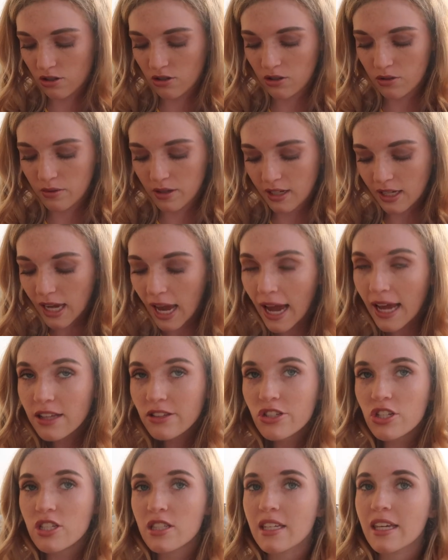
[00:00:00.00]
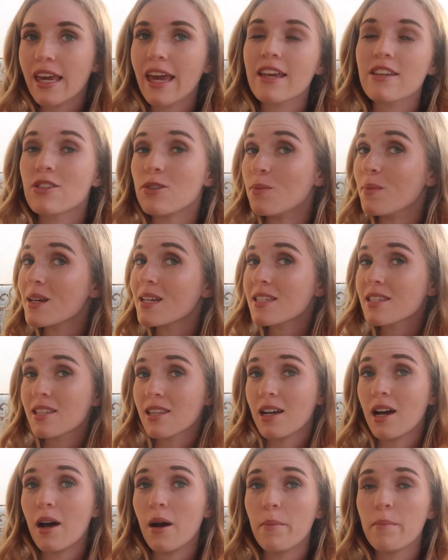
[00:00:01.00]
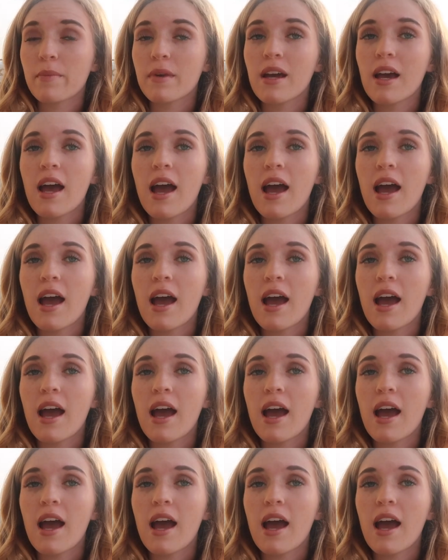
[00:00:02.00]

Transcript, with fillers: you again just in case you missed them.